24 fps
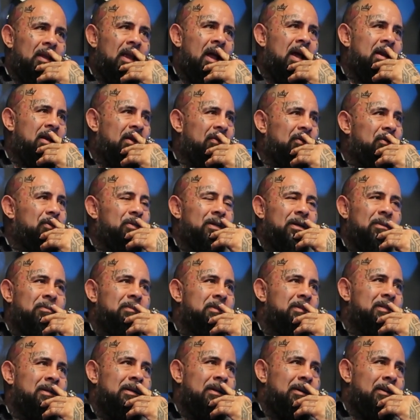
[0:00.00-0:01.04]
at other
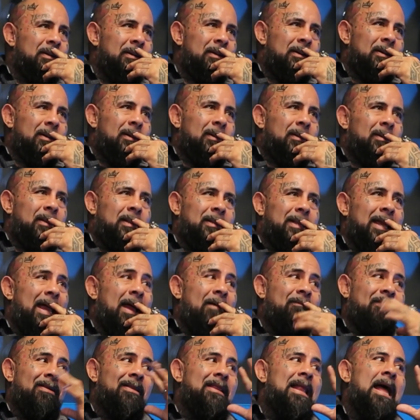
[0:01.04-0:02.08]
gyms that they
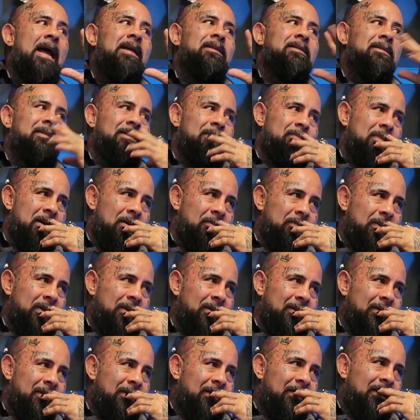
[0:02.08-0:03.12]
have classes about me
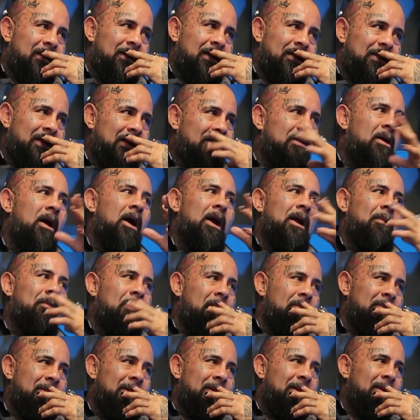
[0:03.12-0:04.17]
and they talk
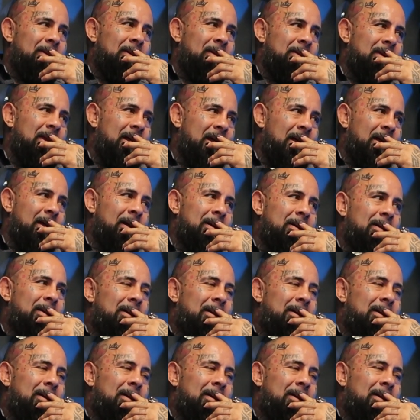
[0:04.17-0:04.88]
about me. Yeah.